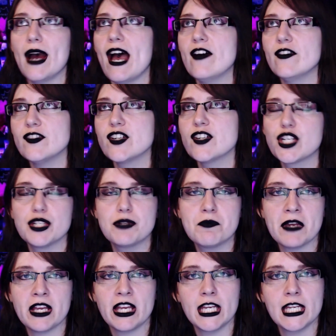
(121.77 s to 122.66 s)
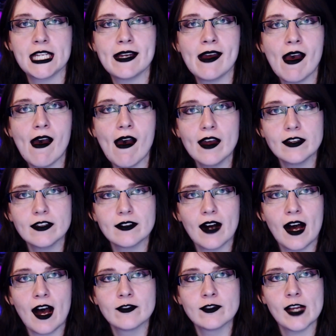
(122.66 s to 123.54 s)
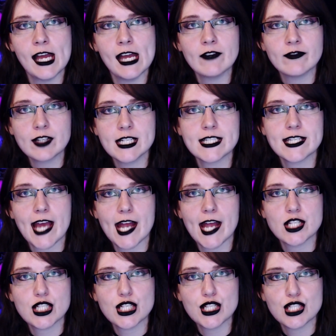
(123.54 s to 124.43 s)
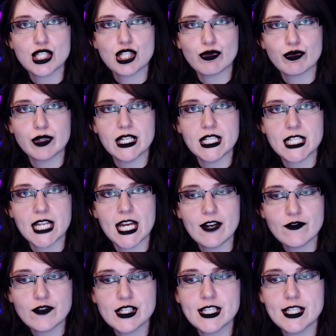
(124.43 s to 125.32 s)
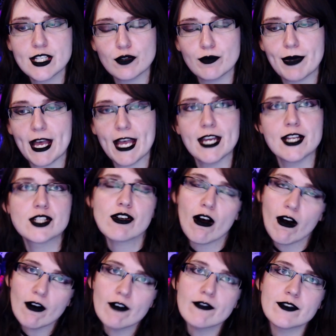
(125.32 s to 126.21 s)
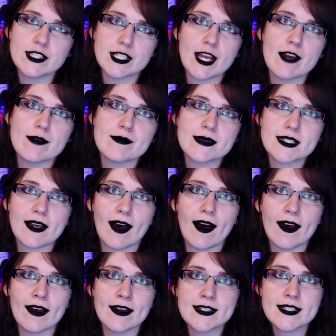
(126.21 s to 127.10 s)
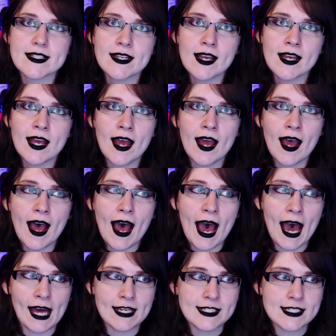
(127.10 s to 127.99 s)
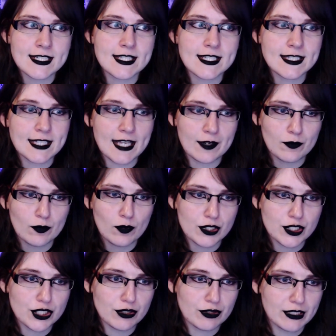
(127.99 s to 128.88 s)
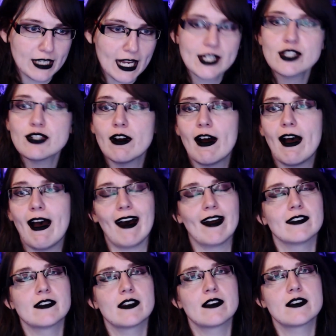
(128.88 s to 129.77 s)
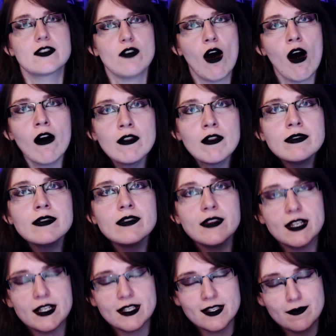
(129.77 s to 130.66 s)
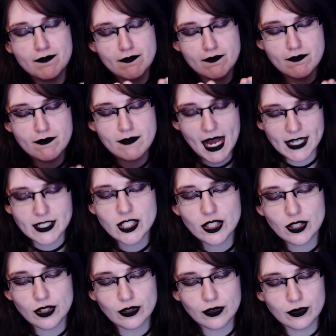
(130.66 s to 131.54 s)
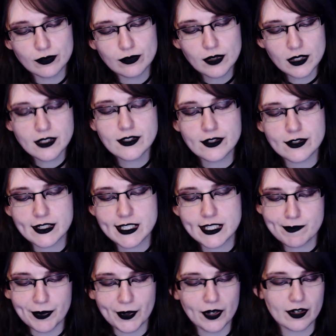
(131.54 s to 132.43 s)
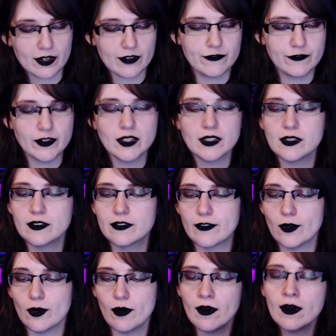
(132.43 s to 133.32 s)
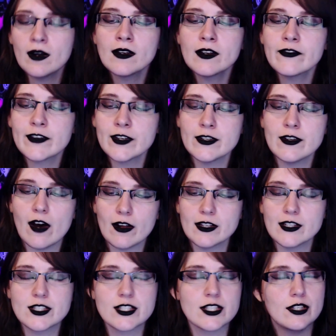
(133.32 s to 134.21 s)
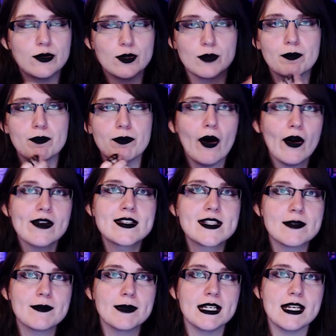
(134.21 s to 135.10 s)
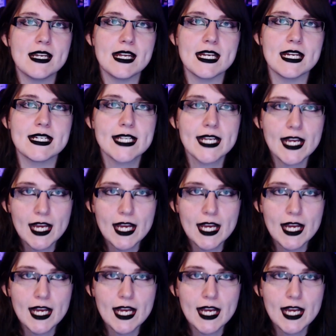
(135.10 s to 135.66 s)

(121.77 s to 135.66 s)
ever could be. You'll have every intention to read every single page of the DM's Guide. And then once you get your hands on this magical, wondrous book full of all of the knowledge that you could possibly need,